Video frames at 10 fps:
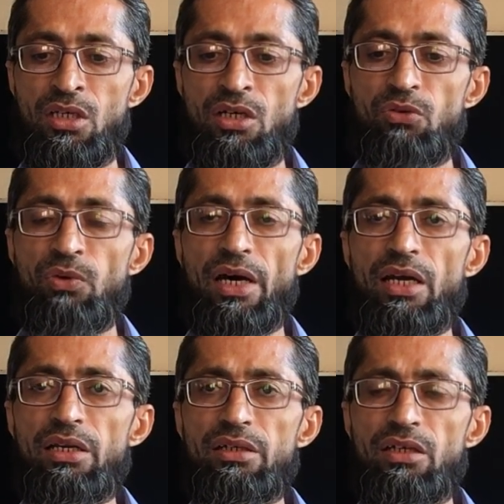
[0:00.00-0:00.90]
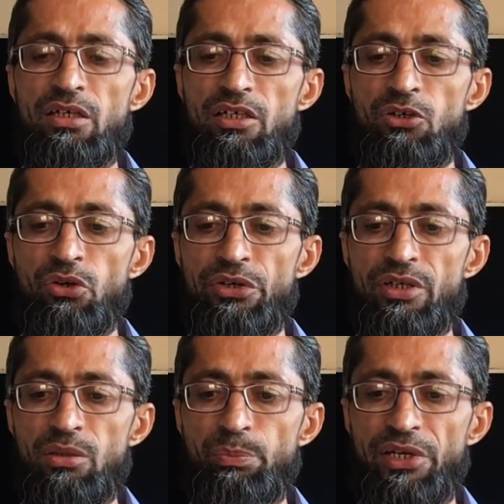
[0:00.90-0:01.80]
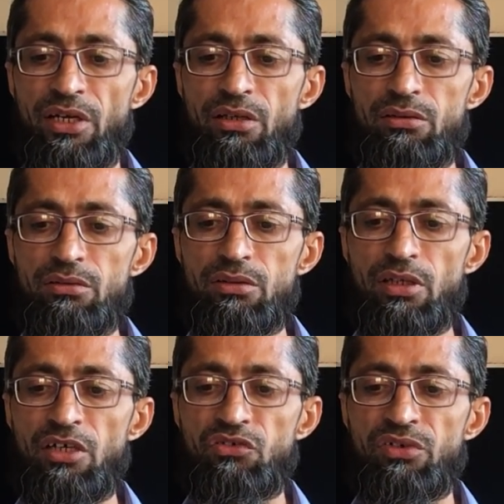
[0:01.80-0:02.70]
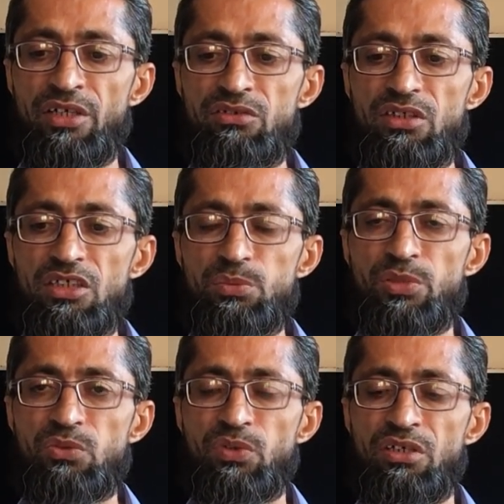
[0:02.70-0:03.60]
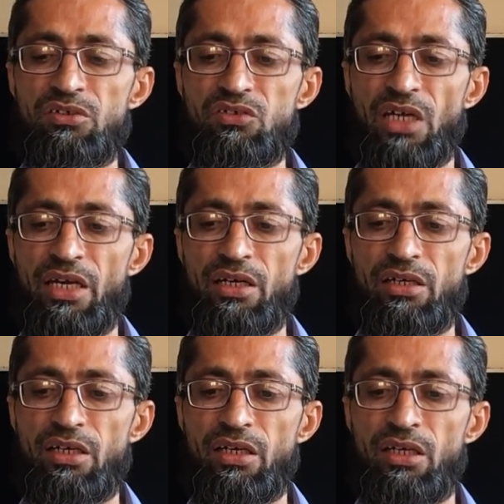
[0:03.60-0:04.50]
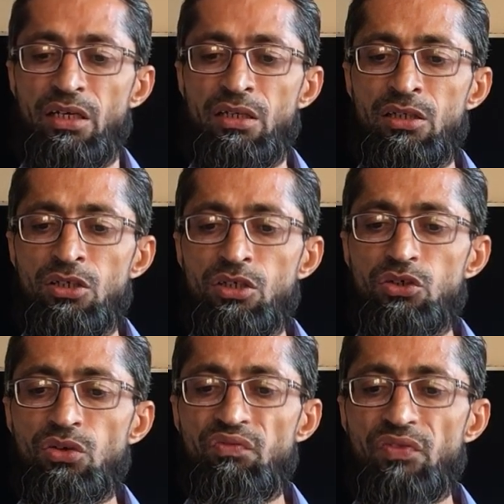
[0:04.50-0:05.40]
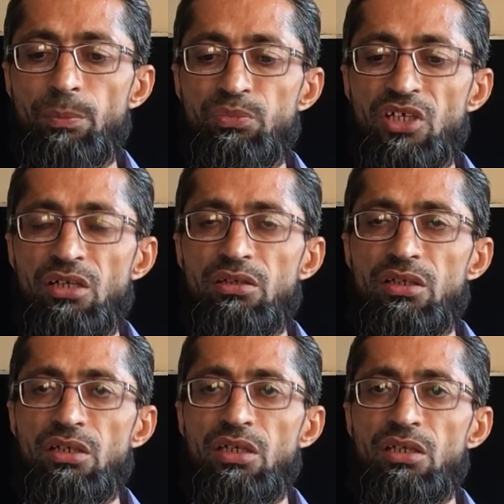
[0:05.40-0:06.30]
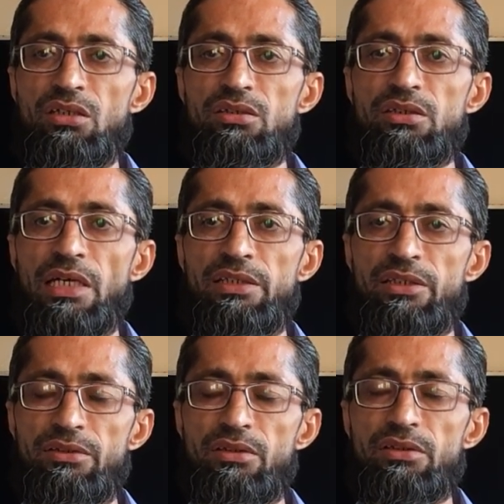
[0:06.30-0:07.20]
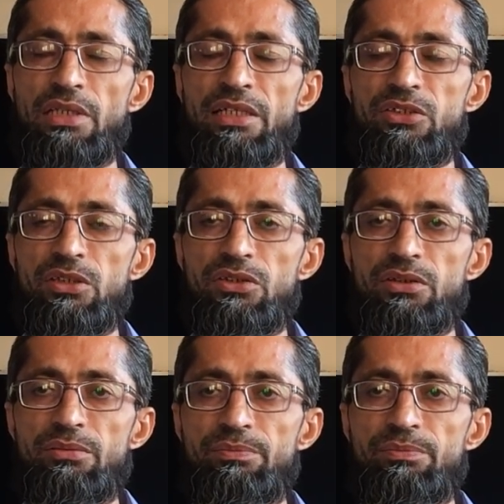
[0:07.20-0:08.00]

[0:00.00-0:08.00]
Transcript: while in the northern plain it ranges between 10 degree to 15 degree Celsius.